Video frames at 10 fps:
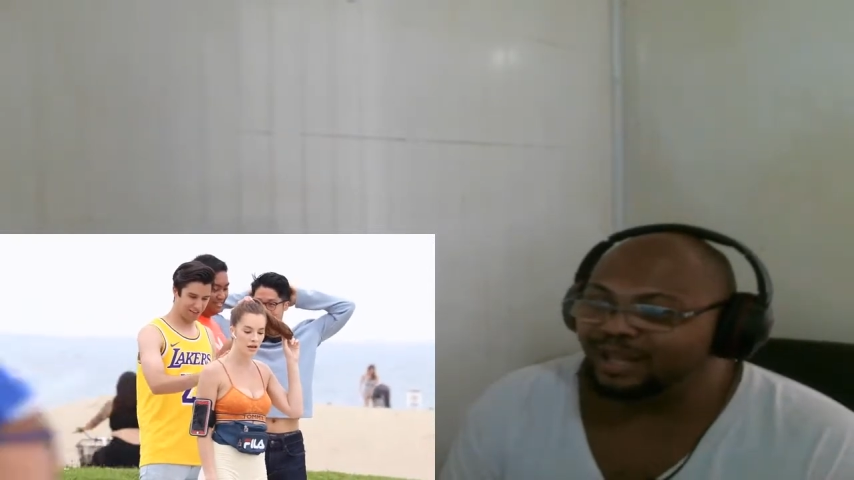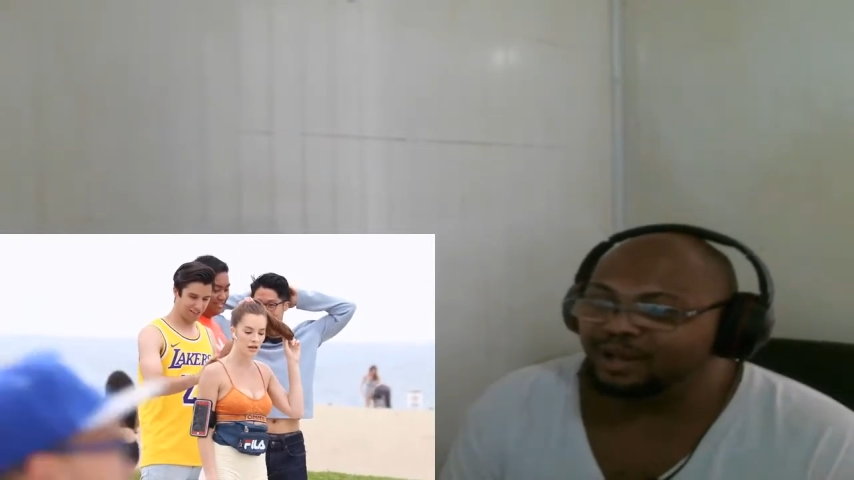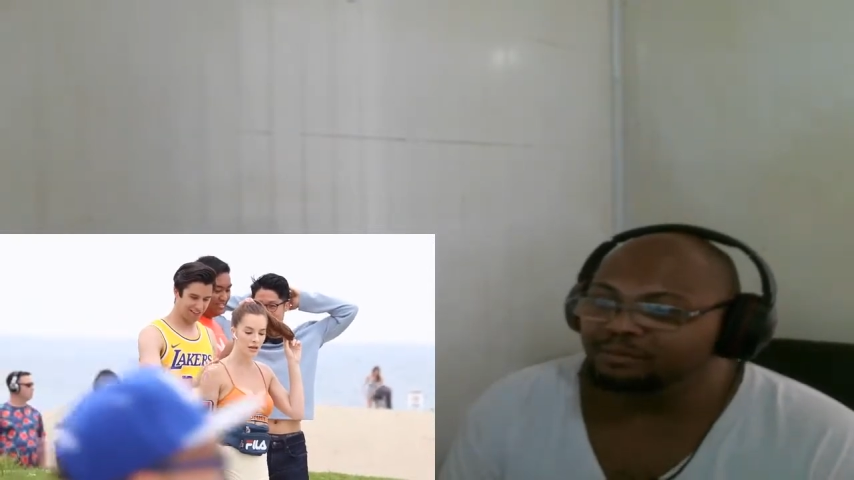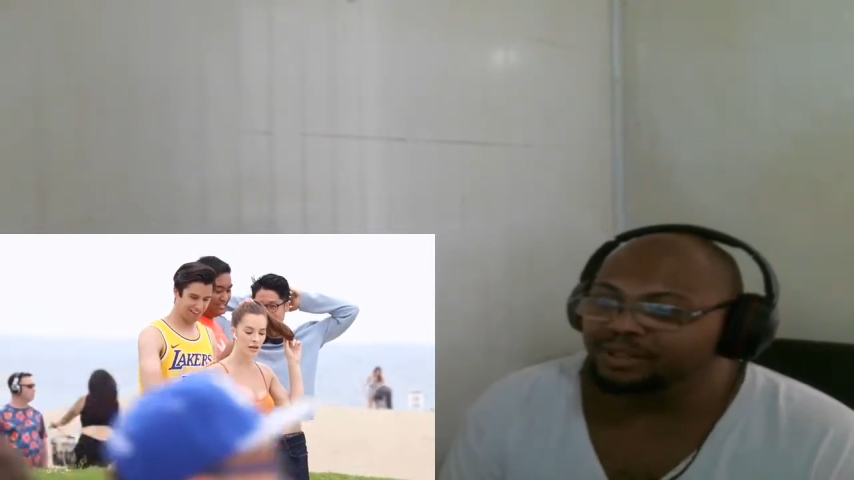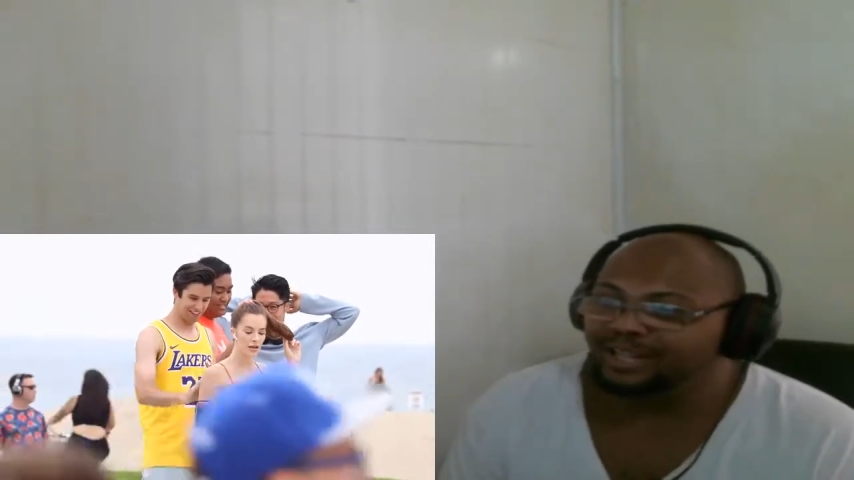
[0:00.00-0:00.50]

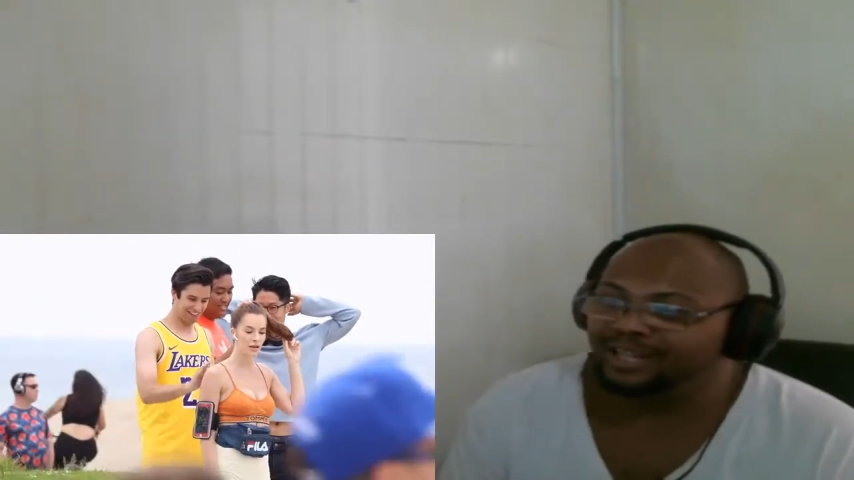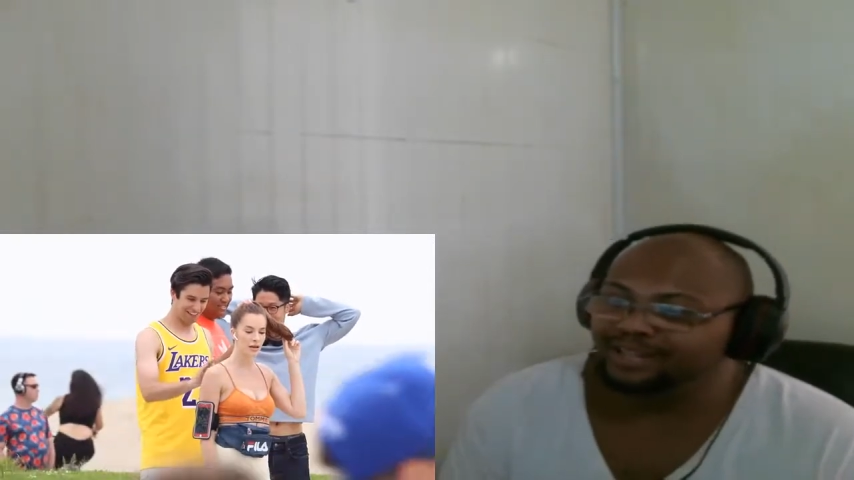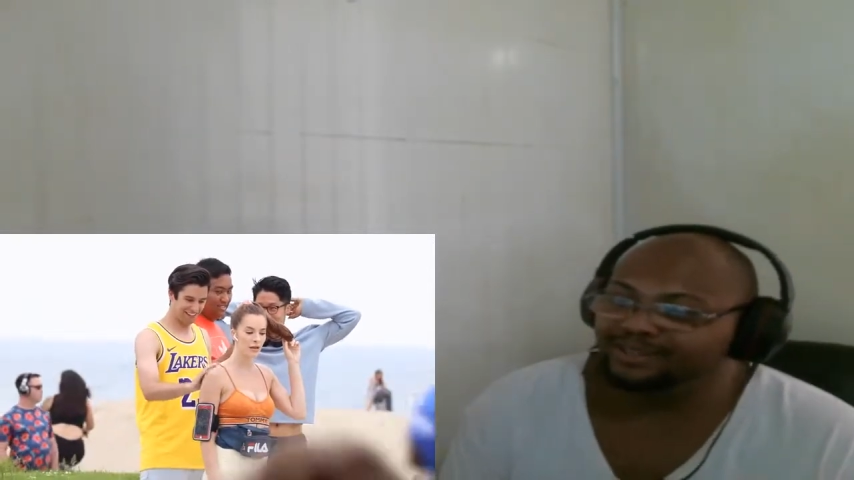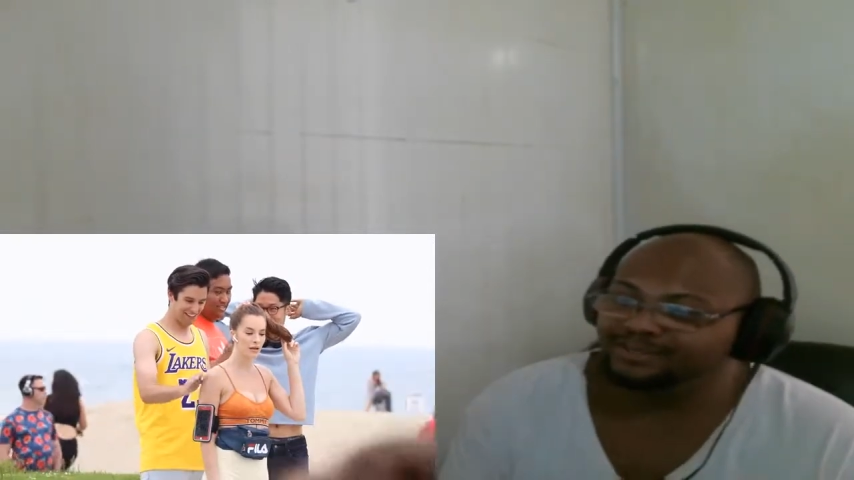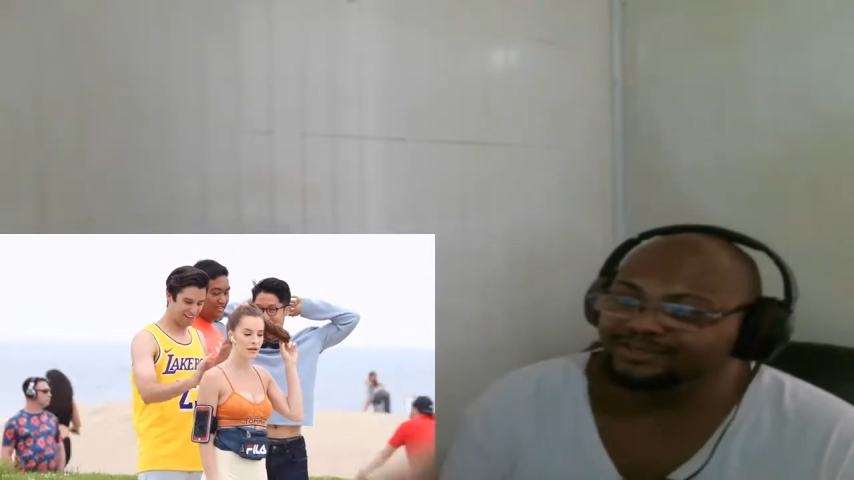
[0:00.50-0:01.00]
I'd be like,
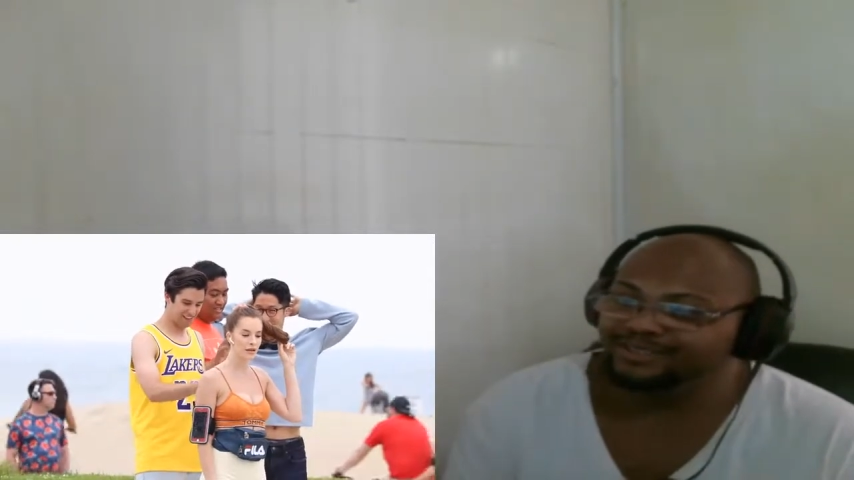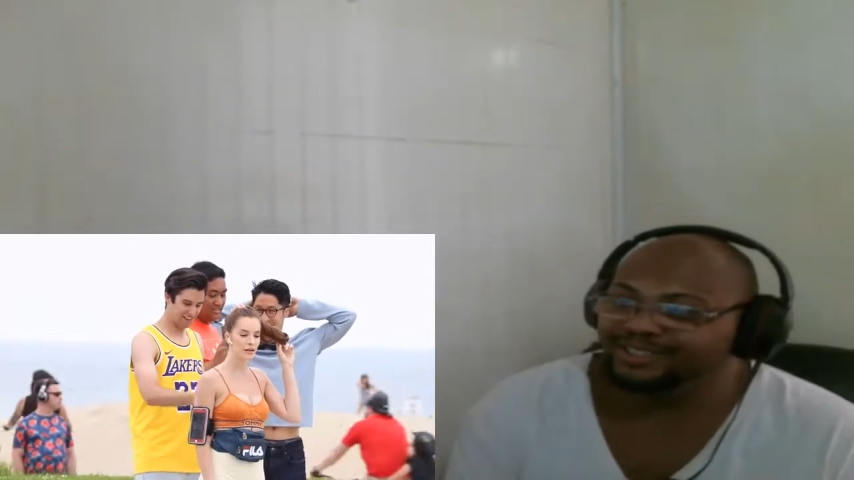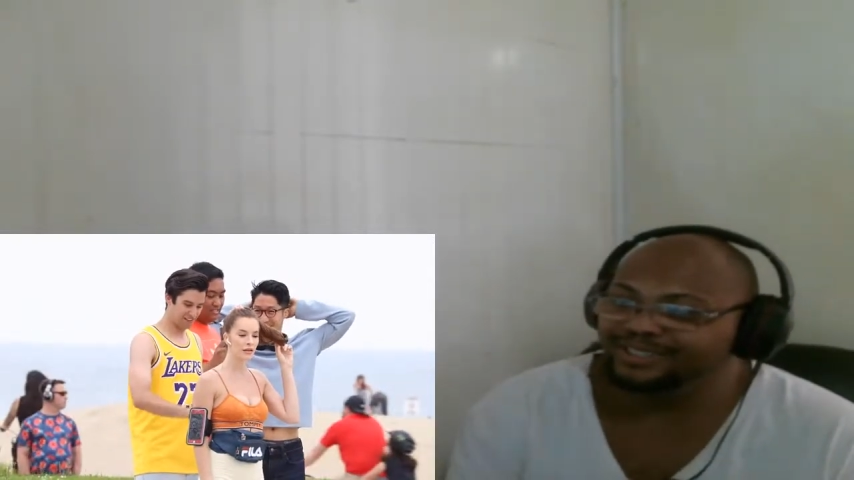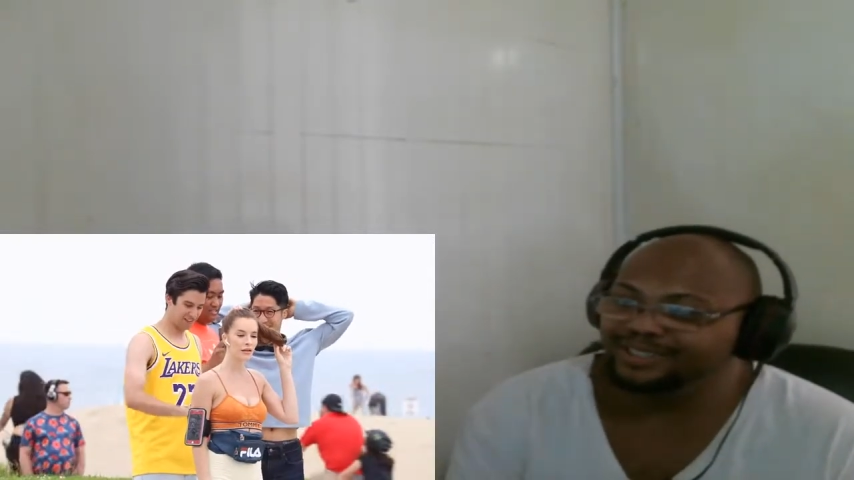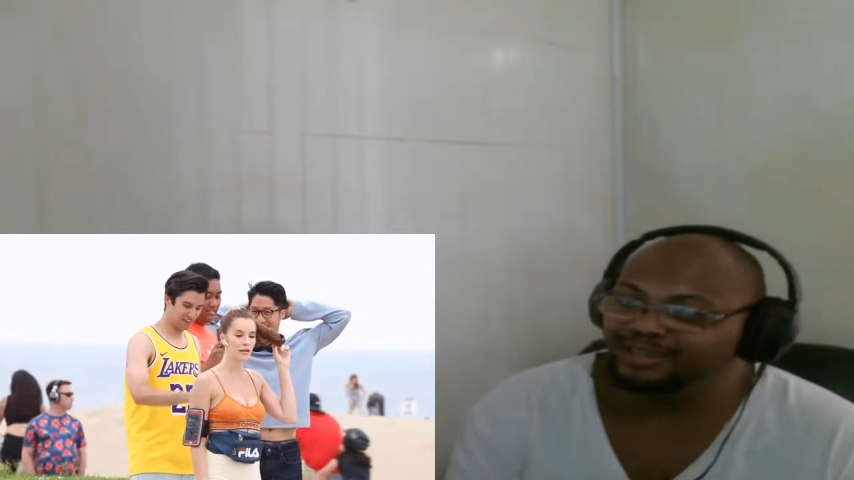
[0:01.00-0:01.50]

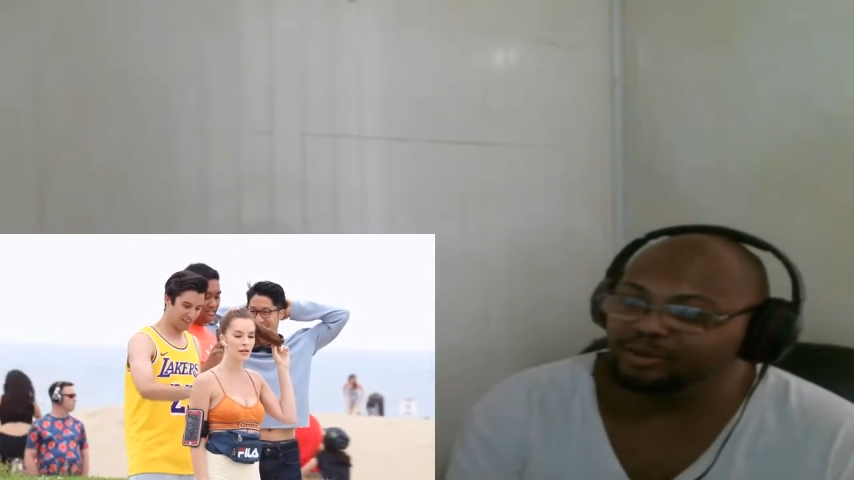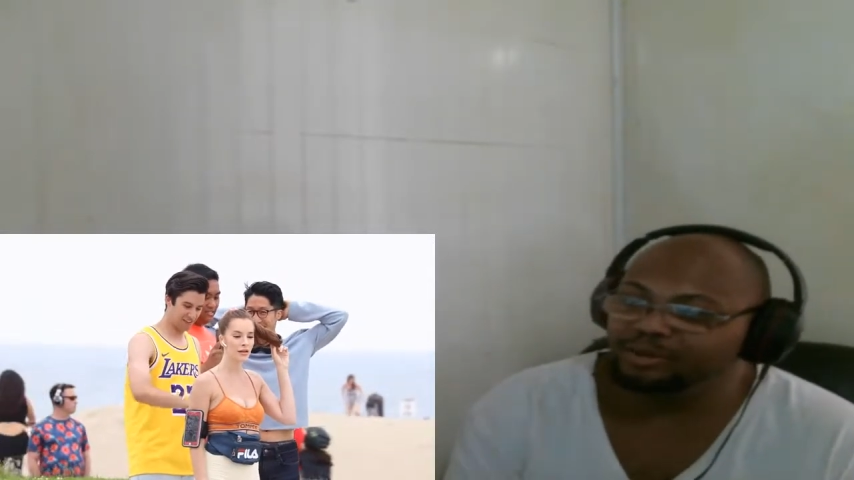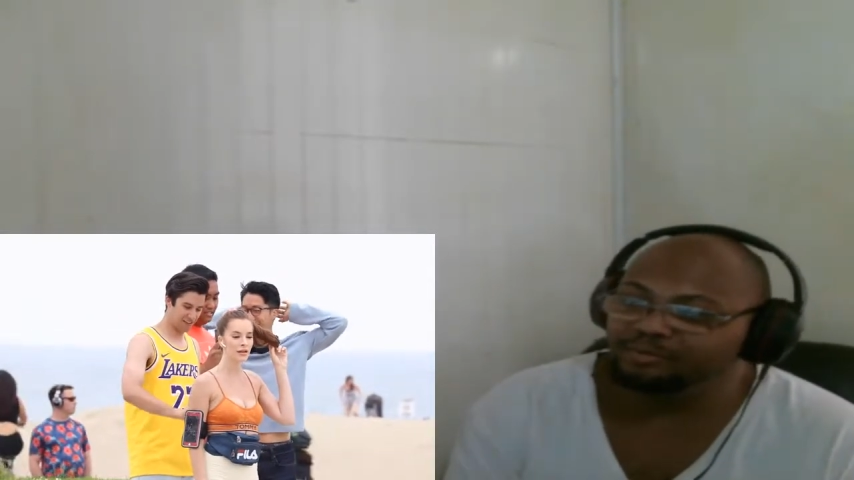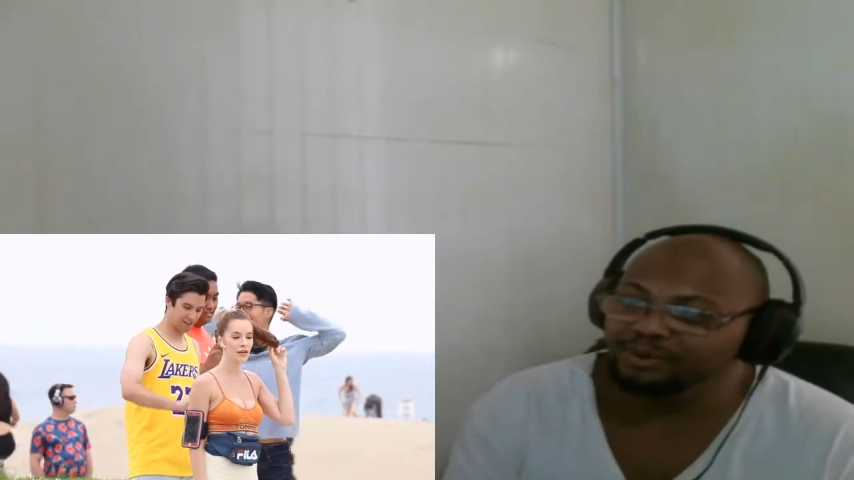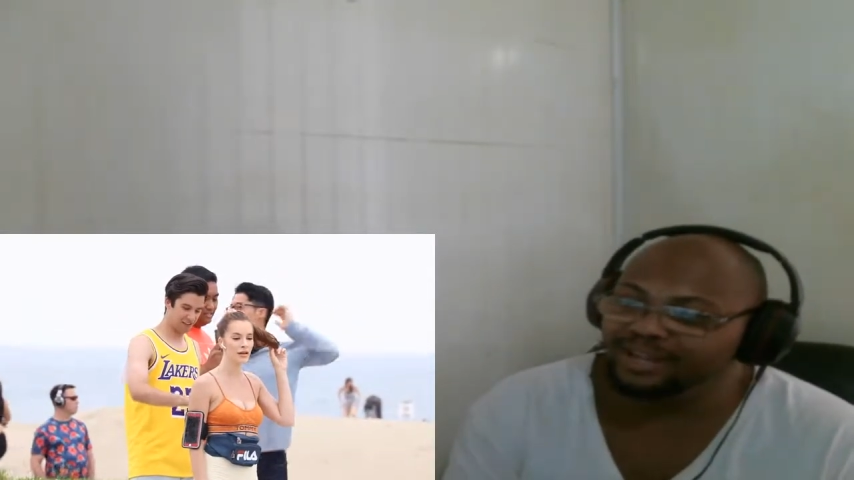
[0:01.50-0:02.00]

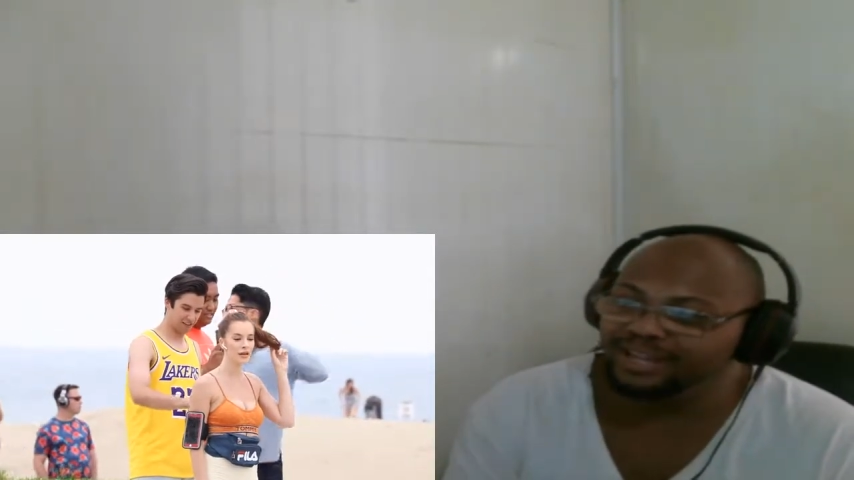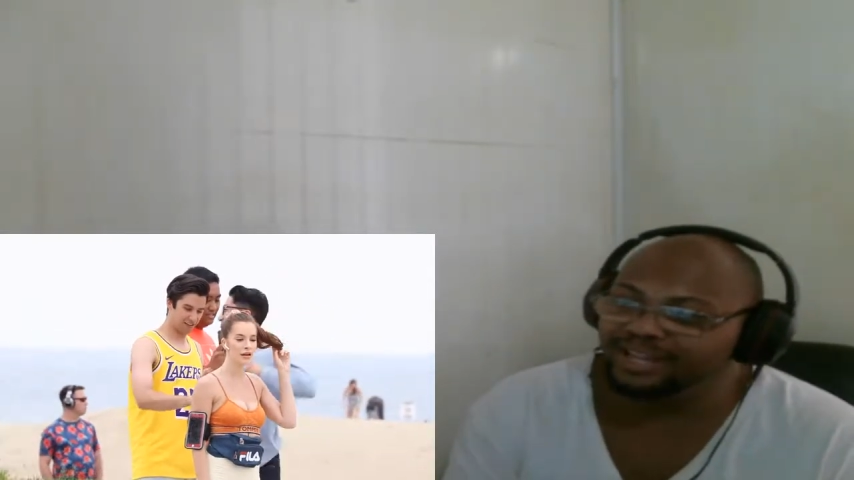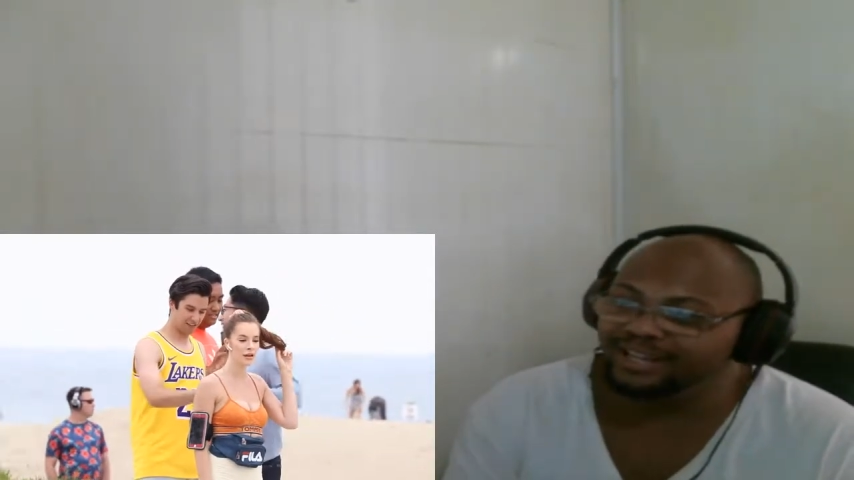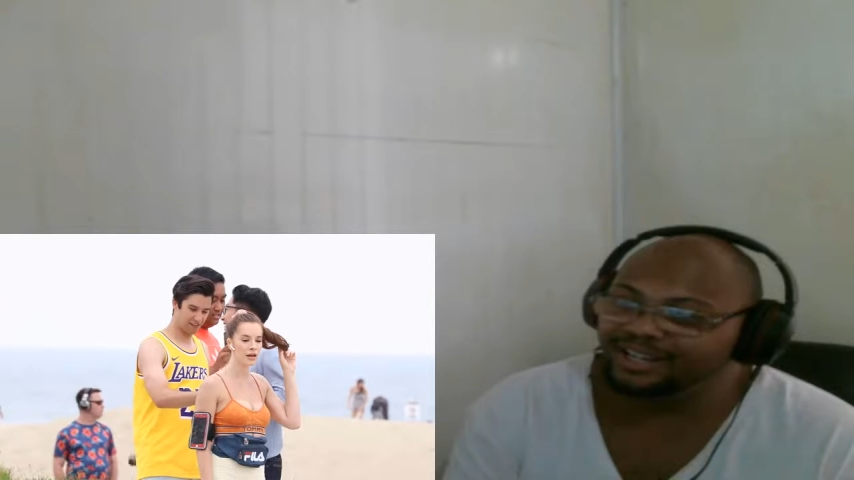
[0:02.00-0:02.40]
knowing me,